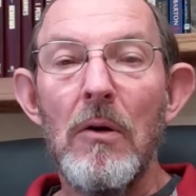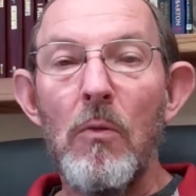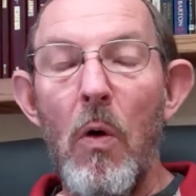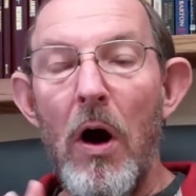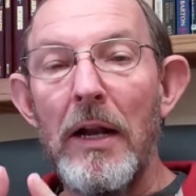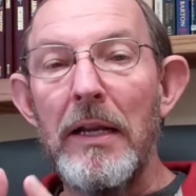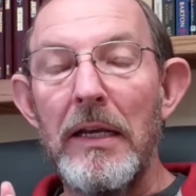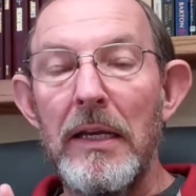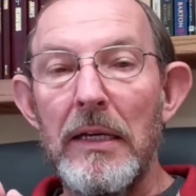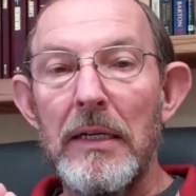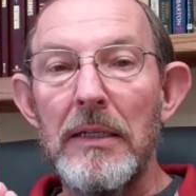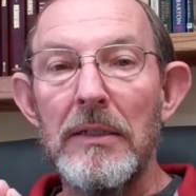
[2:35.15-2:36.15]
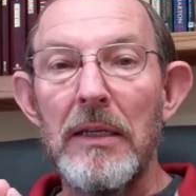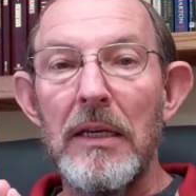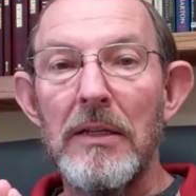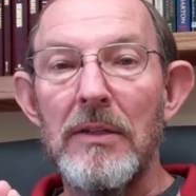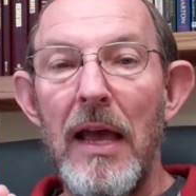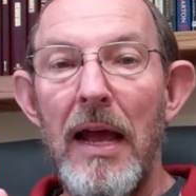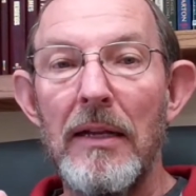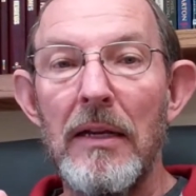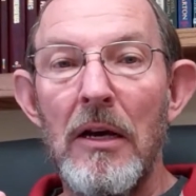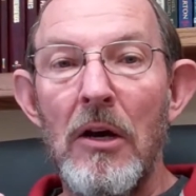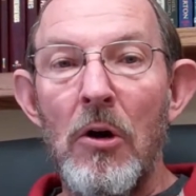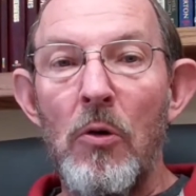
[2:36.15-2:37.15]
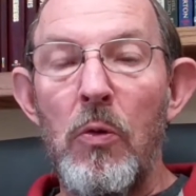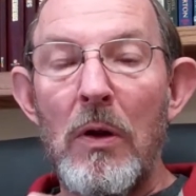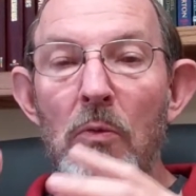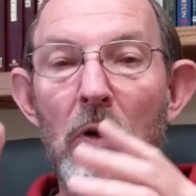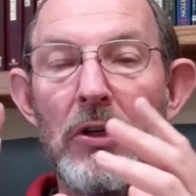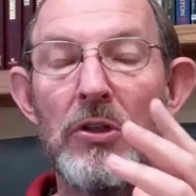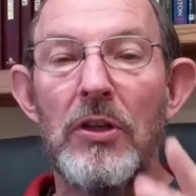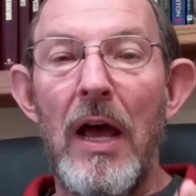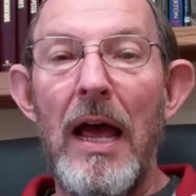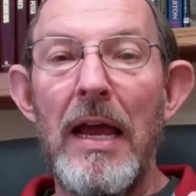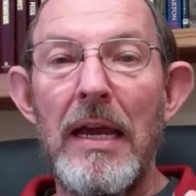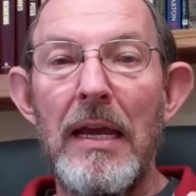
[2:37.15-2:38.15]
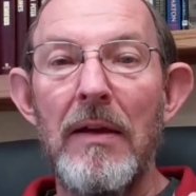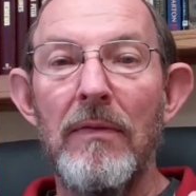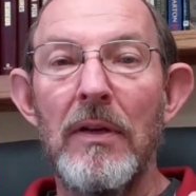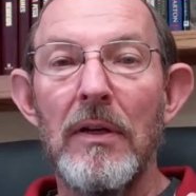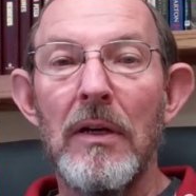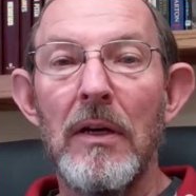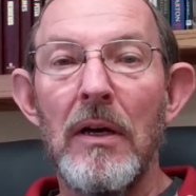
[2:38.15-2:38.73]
One is that when we're saved,